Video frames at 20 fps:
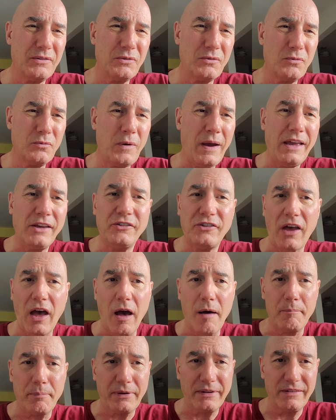raise
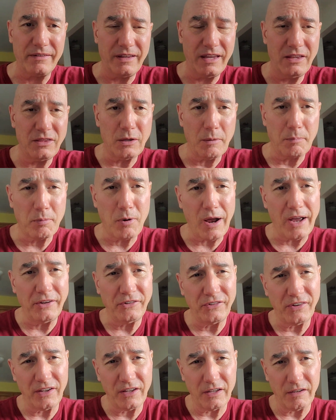up in the
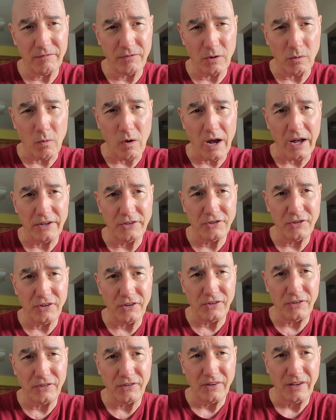pricing of the
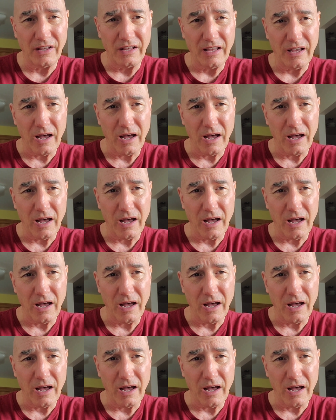watches